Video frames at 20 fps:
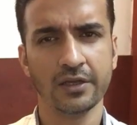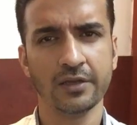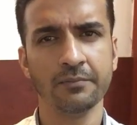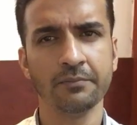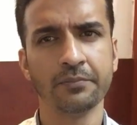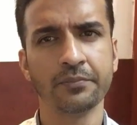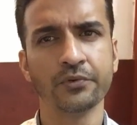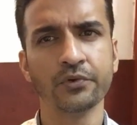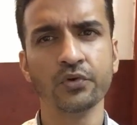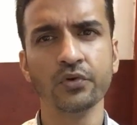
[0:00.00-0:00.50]

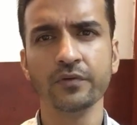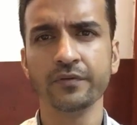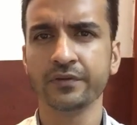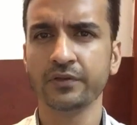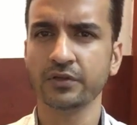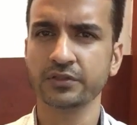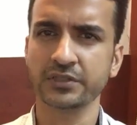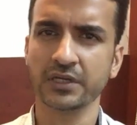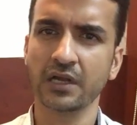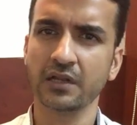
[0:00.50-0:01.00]

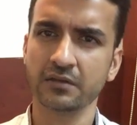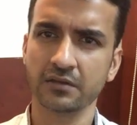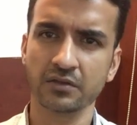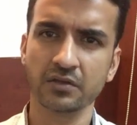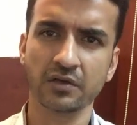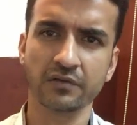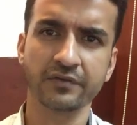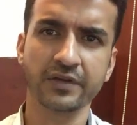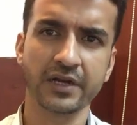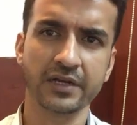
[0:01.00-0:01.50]
improves your
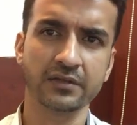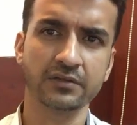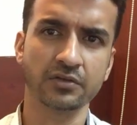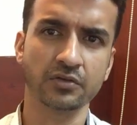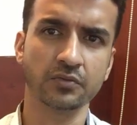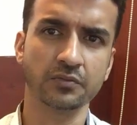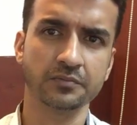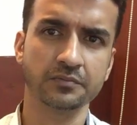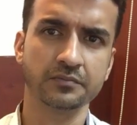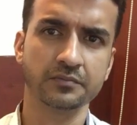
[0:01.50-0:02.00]
chances of getting
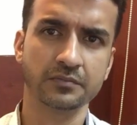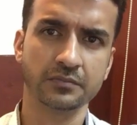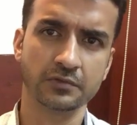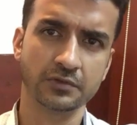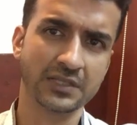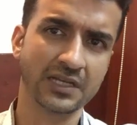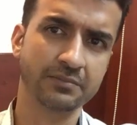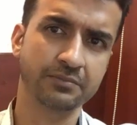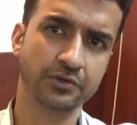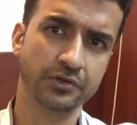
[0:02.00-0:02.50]
through
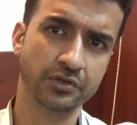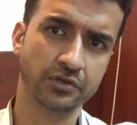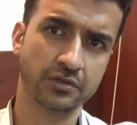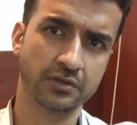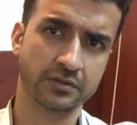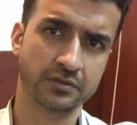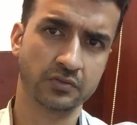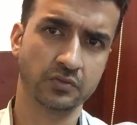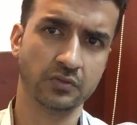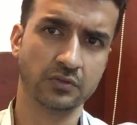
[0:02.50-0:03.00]
to that
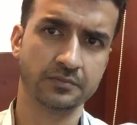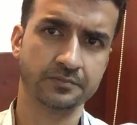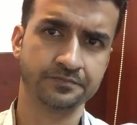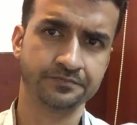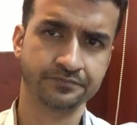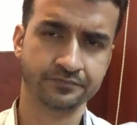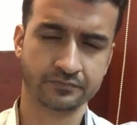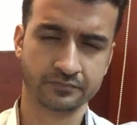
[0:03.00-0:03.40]
particular school.